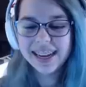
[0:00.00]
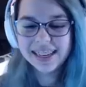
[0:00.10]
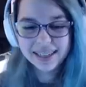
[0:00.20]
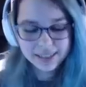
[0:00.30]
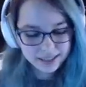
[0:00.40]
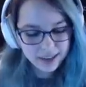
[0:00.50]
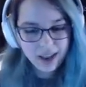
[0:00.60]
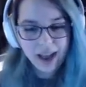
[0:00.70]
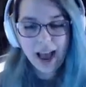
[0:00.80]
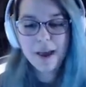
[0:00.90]
Go!
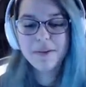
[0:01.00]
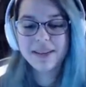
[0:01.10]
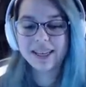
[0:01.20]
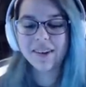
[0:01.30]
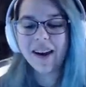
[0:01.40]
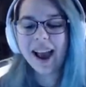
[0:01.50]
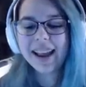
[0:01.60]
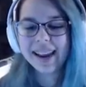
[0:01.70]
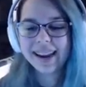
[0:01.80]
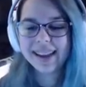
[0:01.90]
I'm
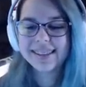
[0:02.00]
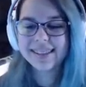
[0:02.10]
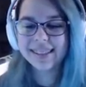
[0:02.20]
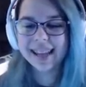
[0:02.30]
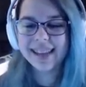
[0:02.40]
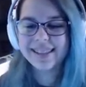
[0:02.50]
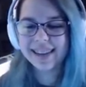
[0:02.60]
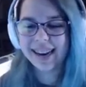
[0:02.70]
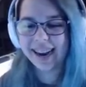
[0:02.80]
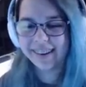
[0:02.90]
trying. It's
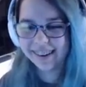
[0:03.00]
glitching.